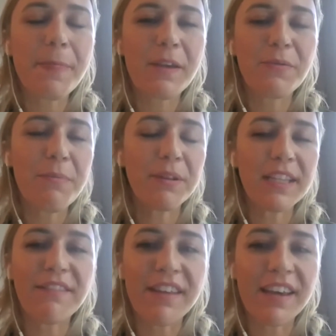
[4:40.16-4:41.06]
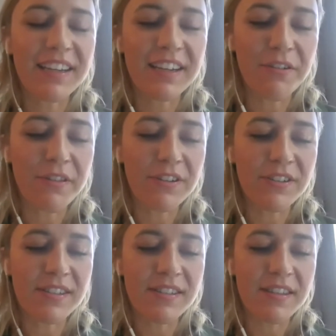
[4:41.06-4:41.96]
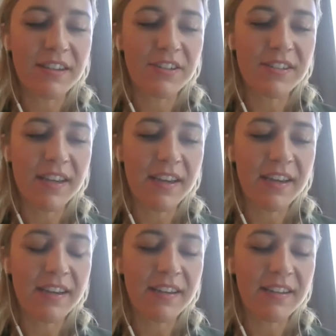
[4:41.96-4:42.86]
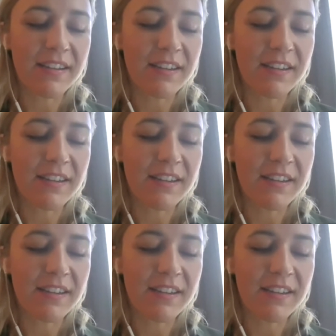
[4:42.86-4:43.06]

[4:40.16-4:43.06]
we believe that there's a